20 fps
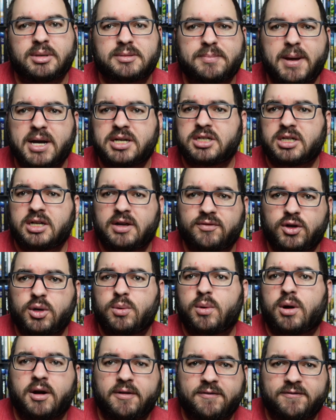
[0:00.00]
especially if
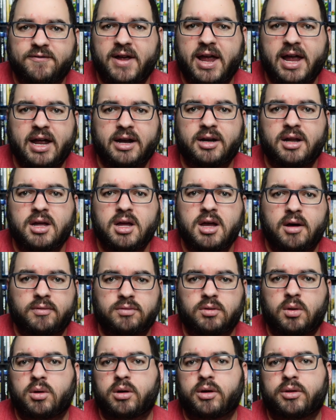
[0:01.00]
you are a fan
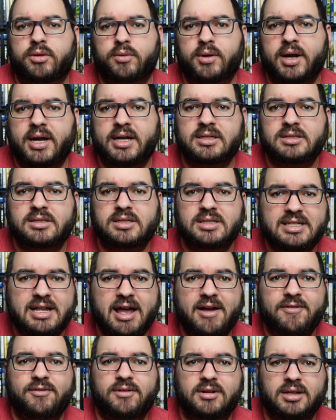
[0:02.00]
of Lord of the Rings.
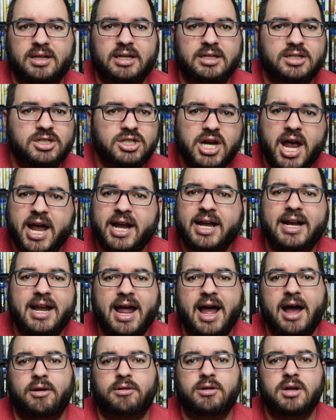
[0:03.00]
Definitely check it
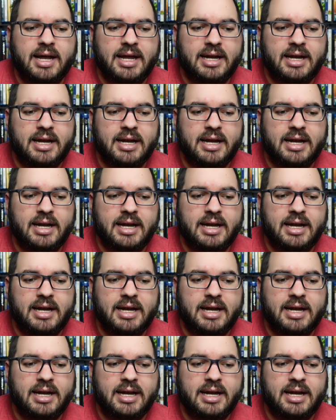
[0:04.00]
out.